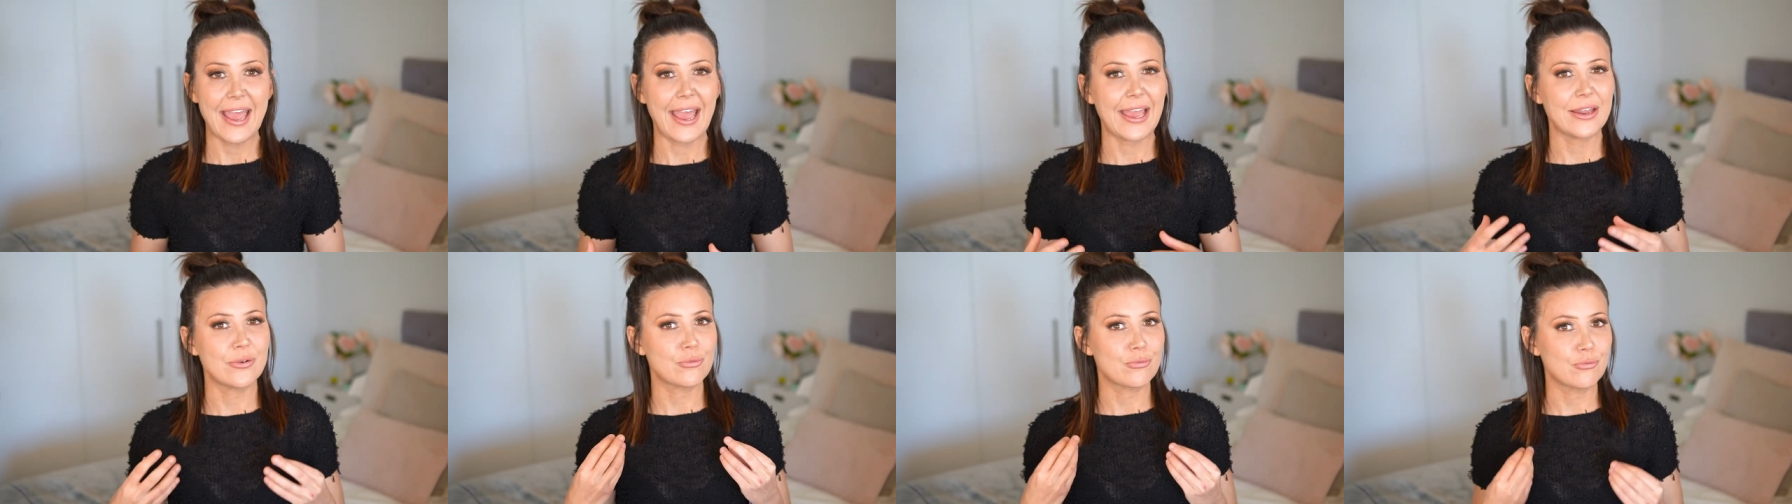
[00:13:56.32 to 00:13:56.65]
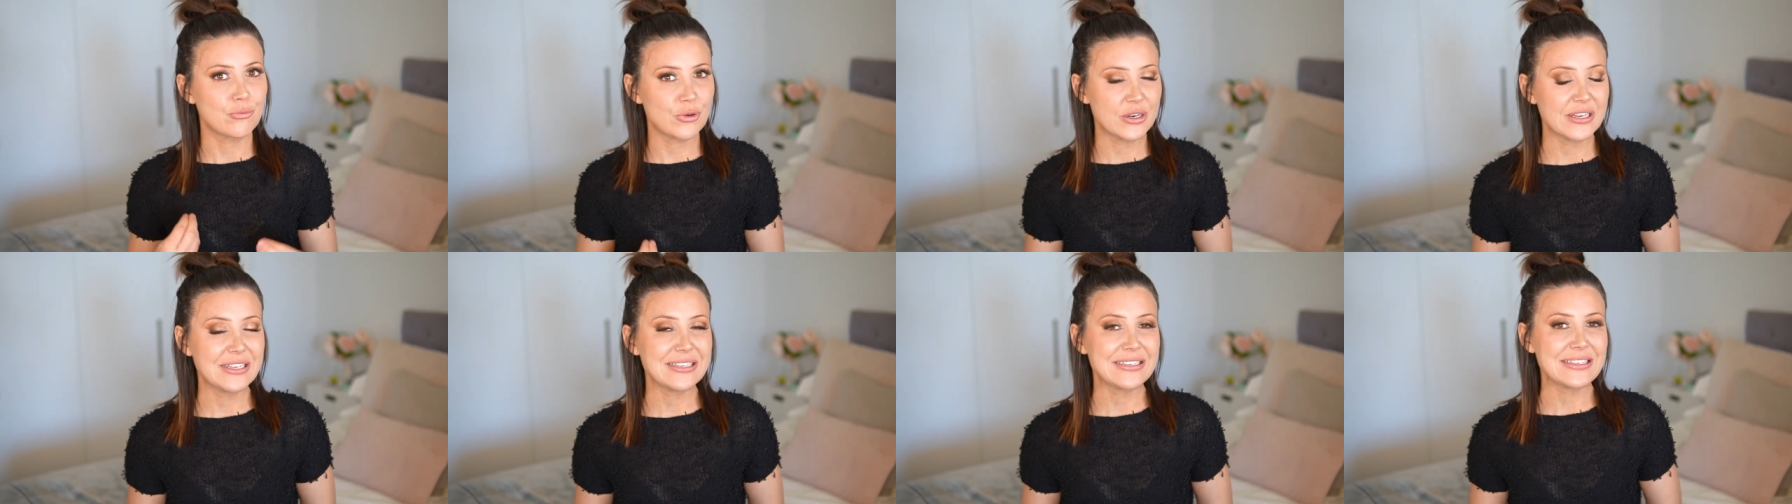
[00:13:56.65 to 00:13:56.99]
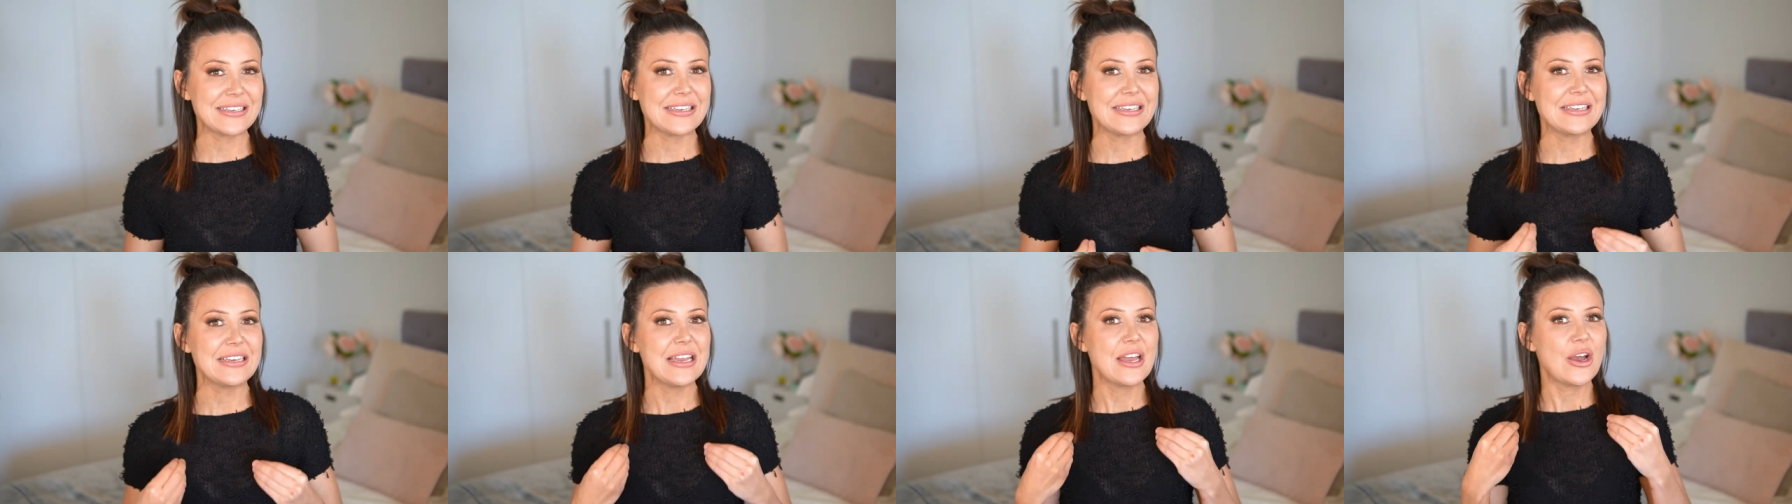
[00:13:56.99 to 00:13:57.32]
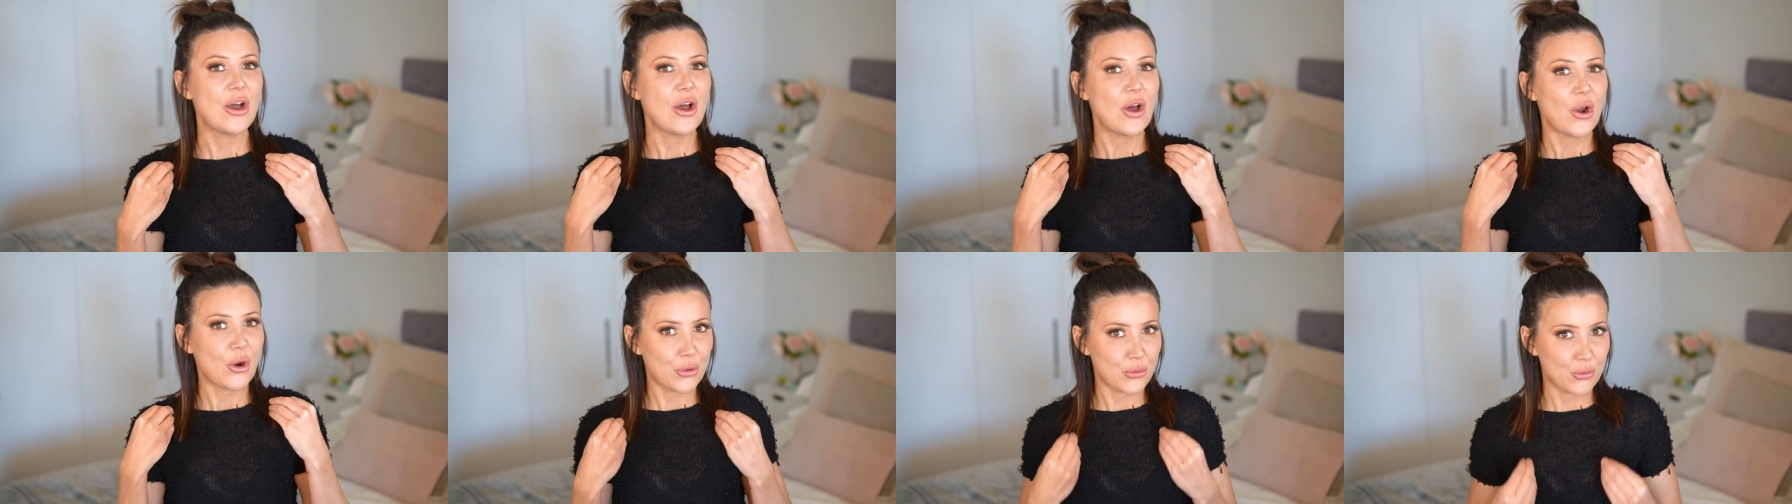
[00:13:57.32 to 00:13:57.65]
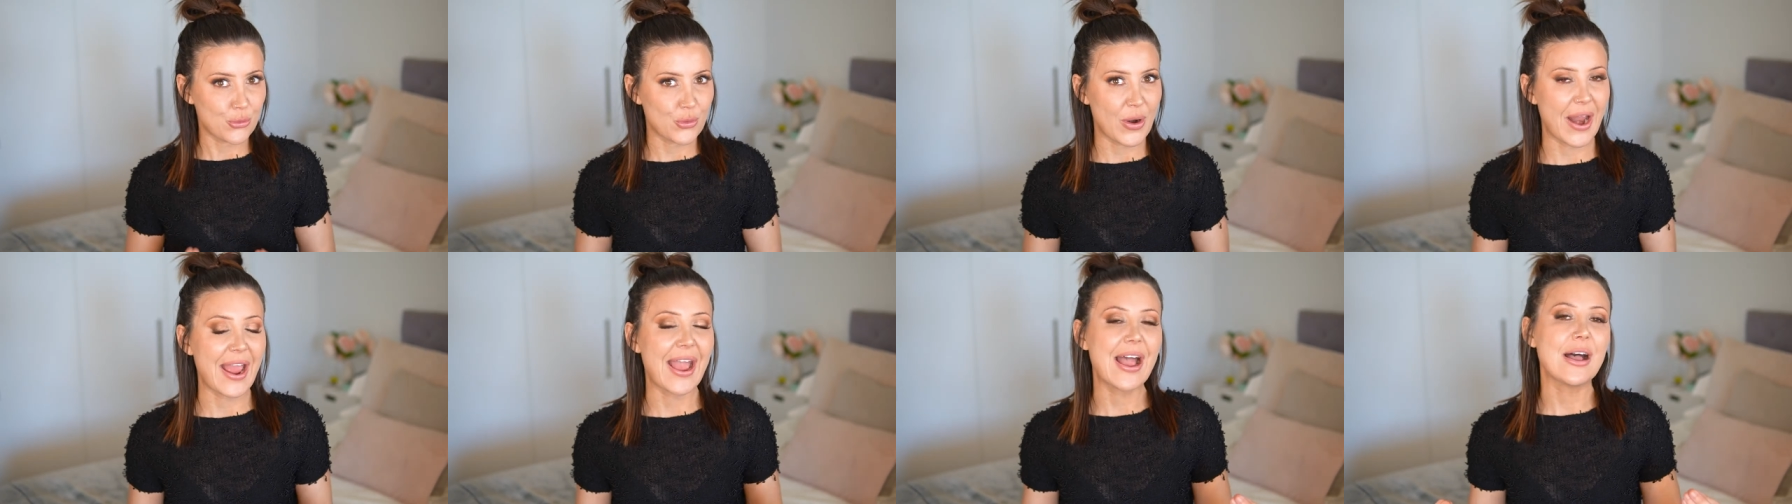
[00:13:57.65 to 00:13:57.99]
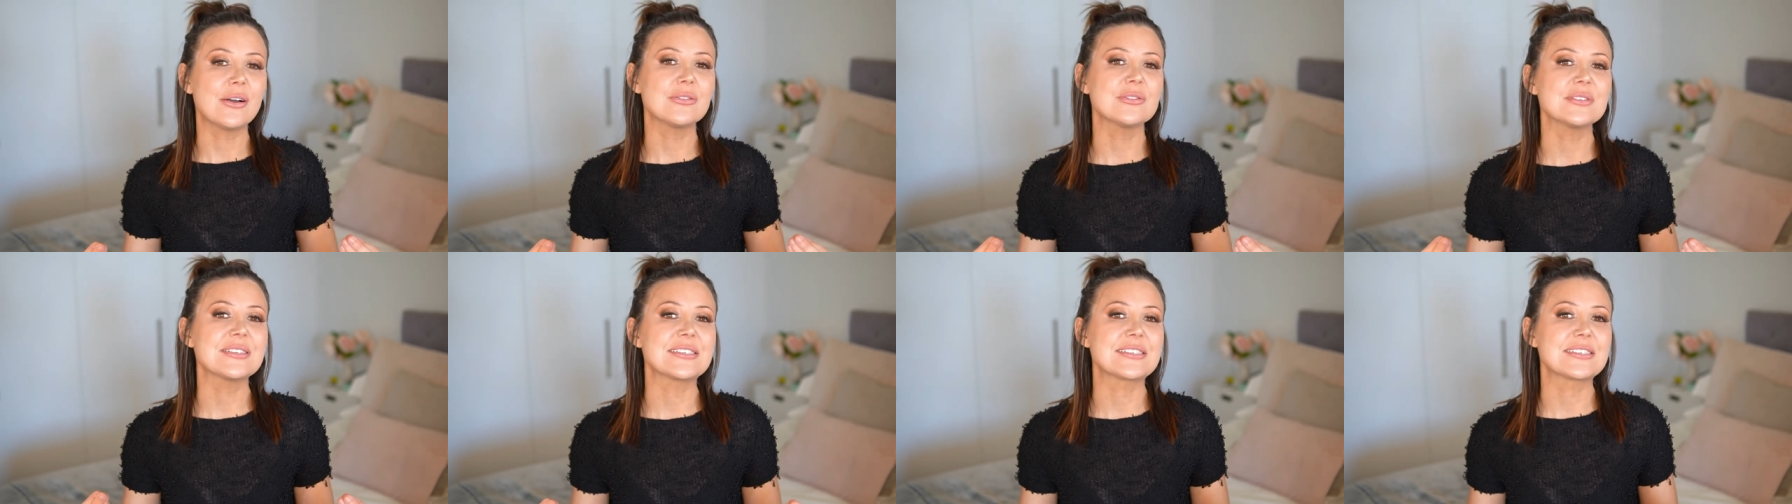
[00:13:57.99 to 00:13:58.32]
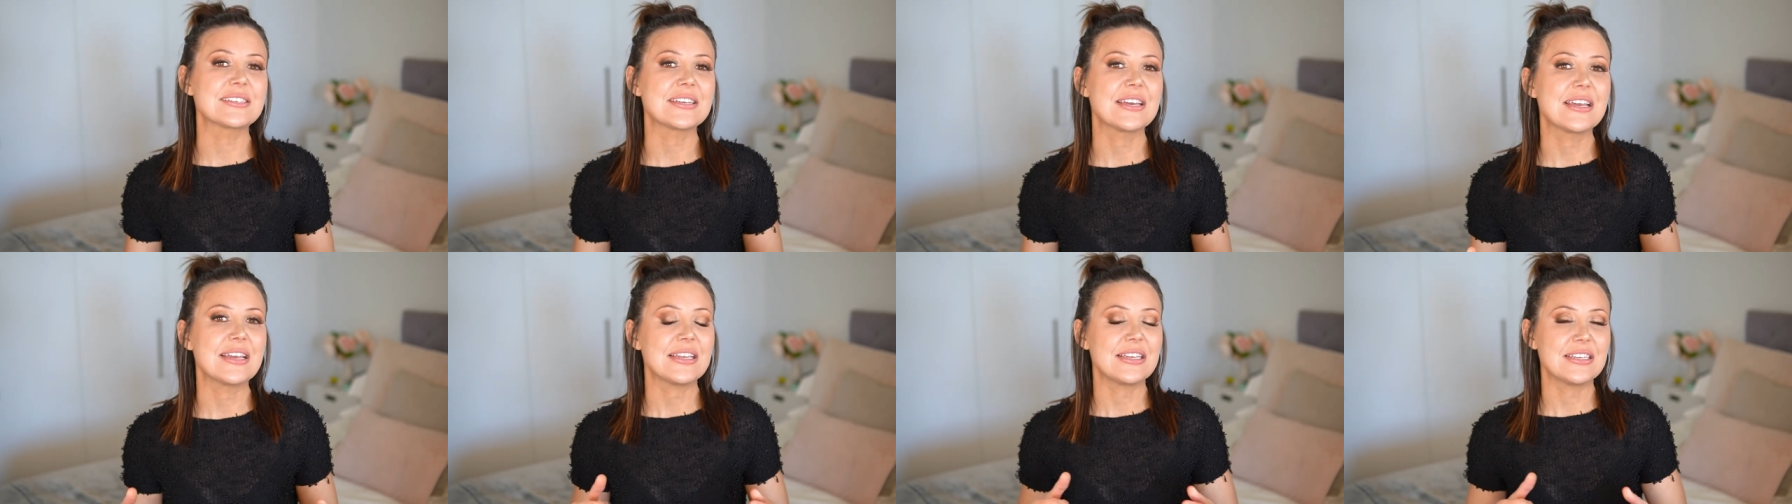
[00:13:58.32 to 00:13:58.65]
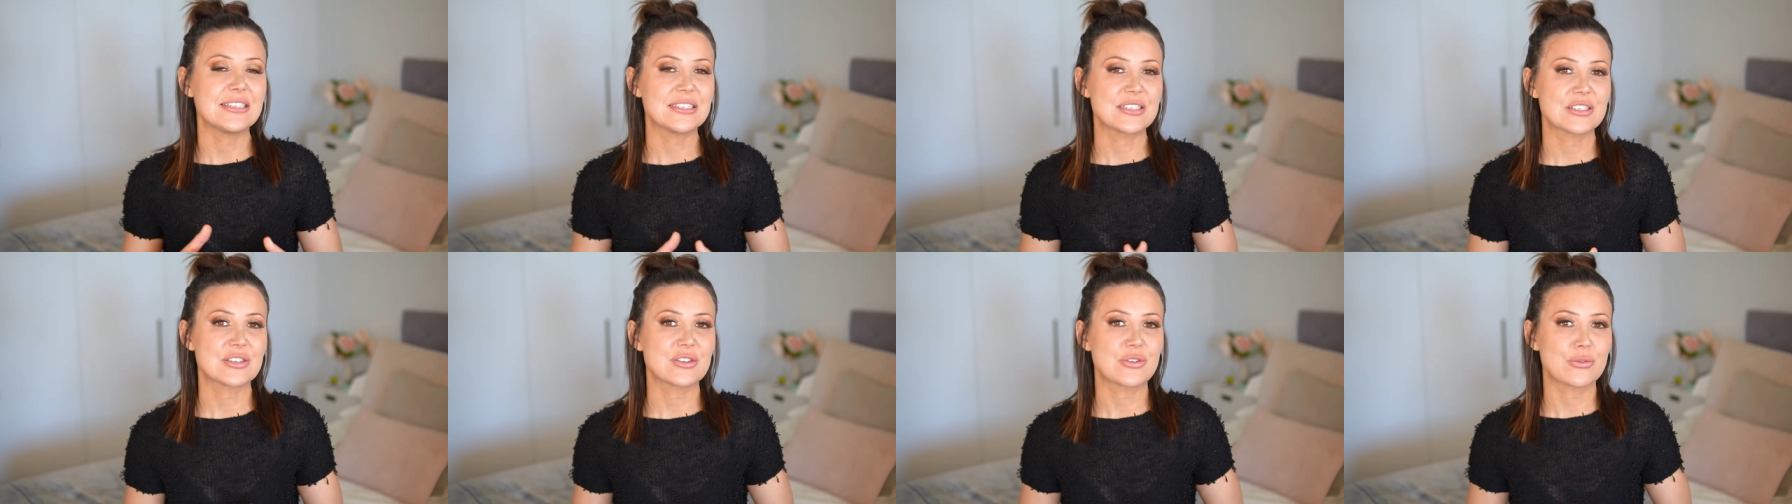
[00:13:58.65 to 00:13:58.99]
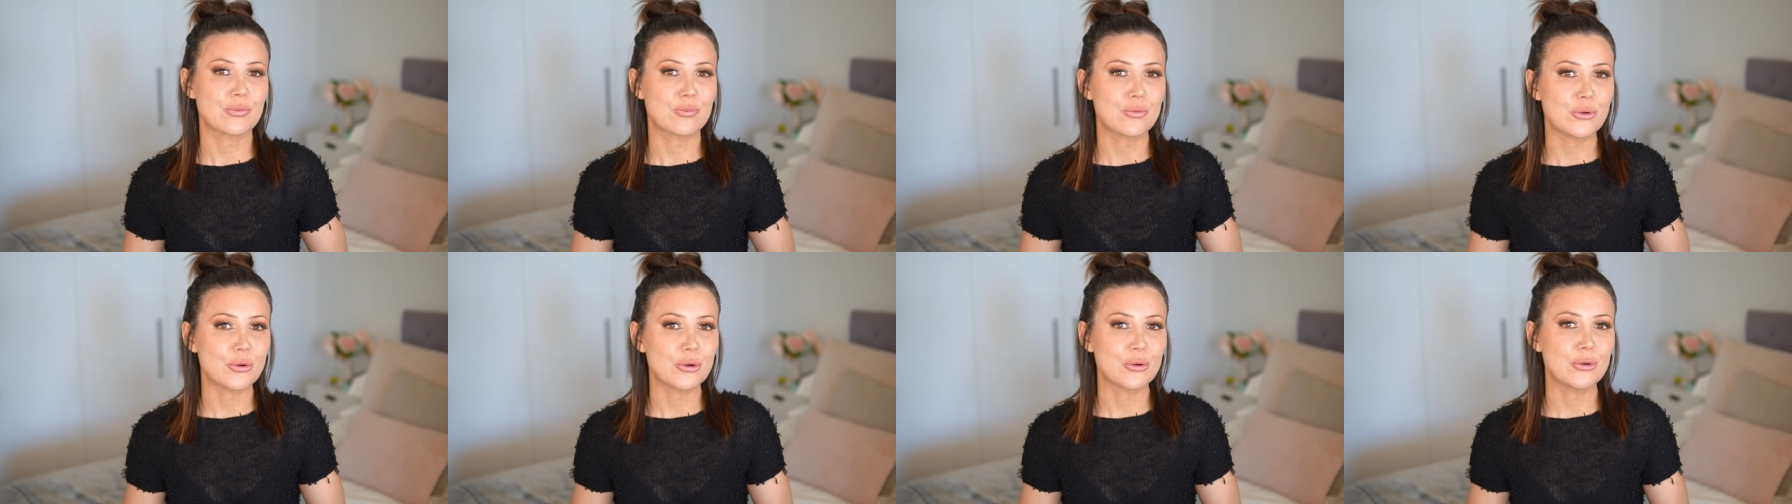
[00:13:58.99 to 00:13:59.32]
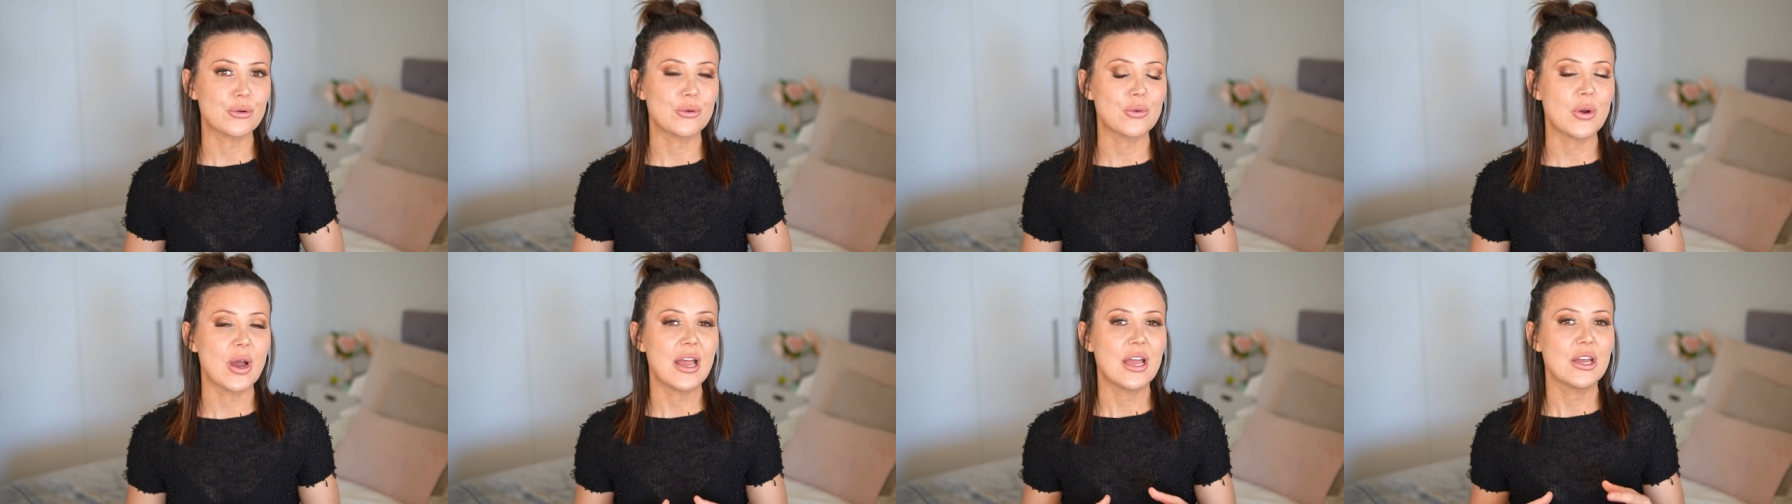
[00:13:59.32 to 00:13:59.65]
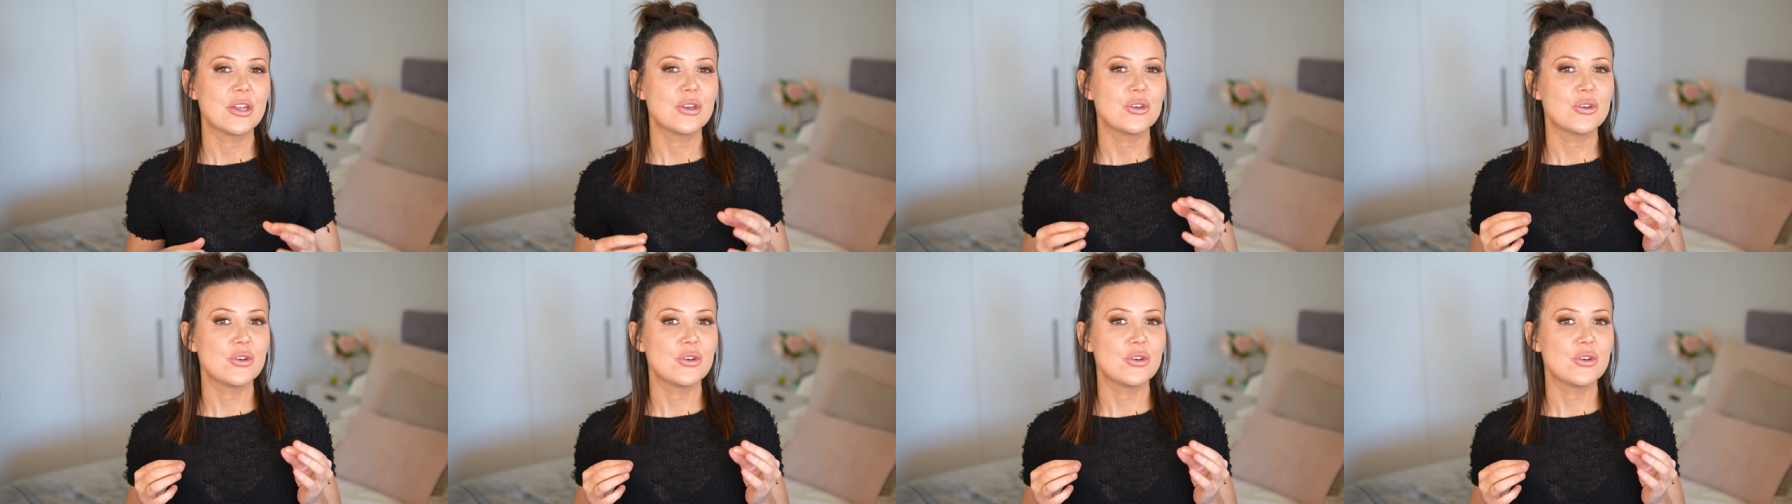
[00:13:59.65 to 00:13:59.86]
and really aroused is through